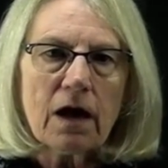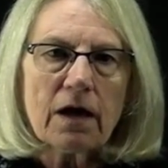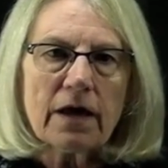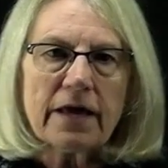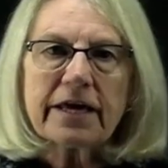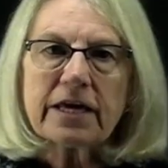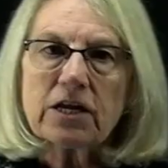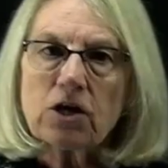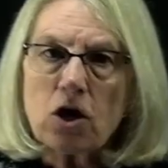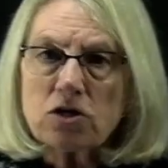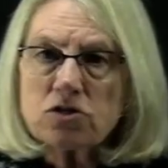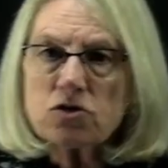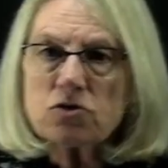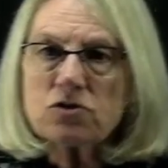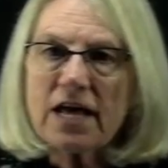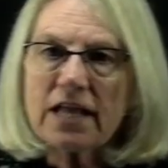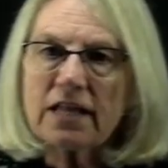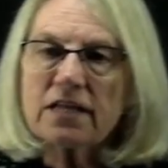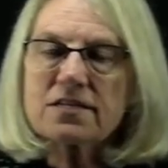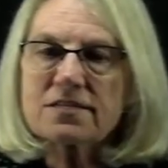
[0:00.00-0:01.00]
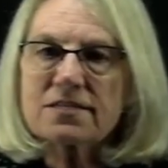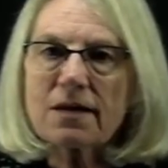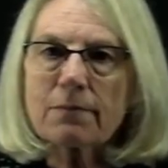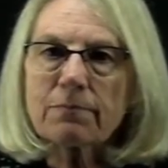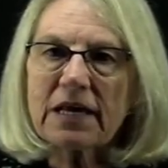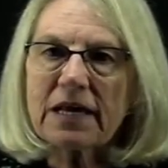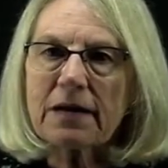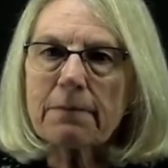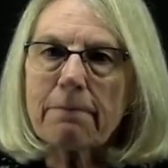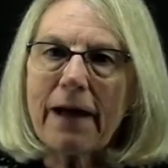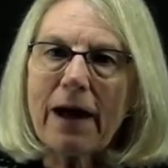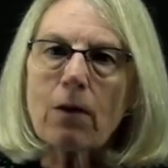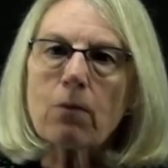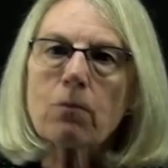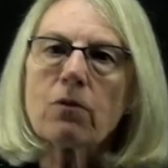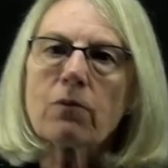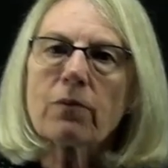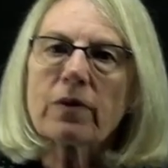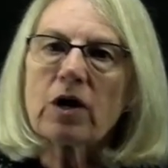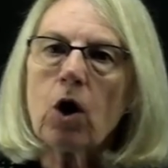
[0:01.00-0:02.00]
It can also tell us something
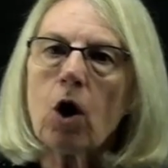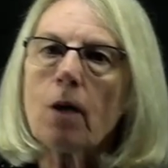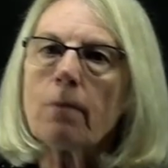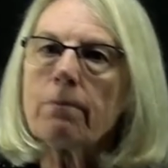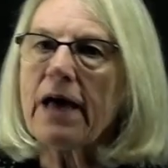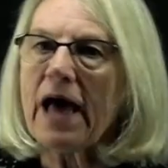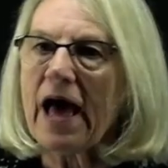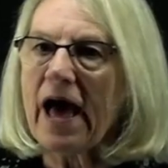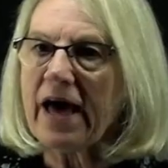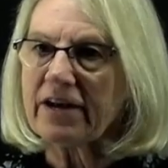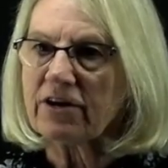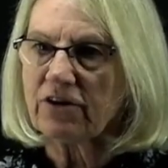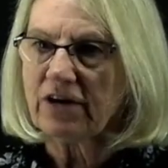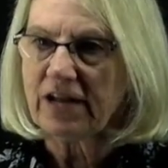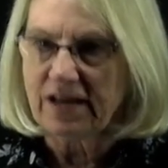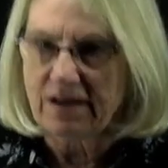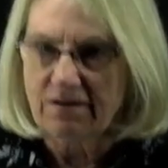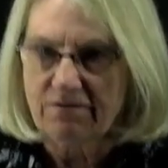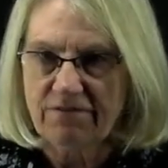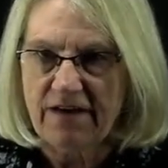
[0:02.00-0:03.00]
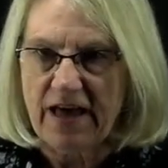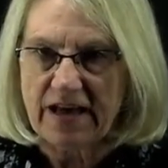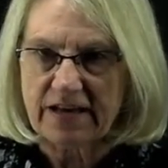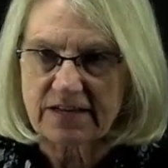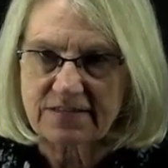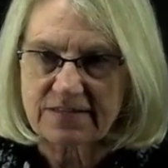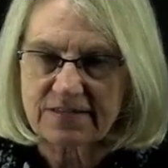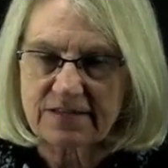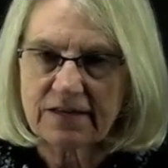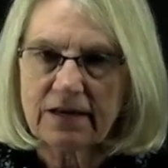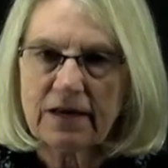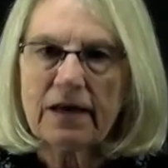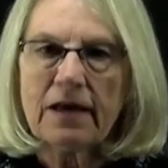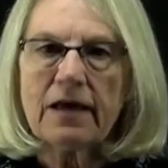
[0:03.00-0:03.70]
about what we call patterning effects,